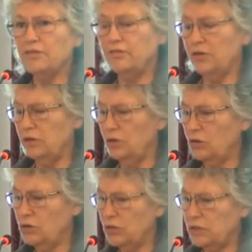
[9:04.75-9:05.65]
of
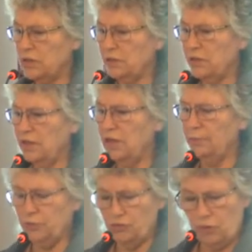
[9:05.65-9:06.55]
Theodosius in the
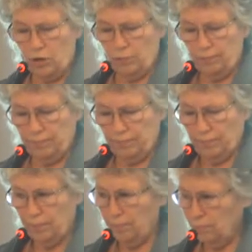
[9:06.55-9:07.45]
Hippodrome.
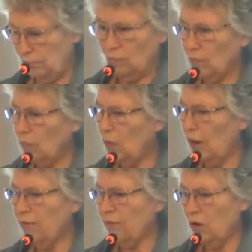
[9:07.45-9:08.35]

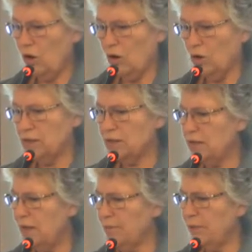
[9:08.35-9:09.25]
And there are
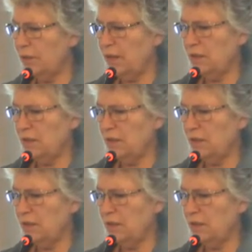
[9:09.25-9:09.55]
Islamic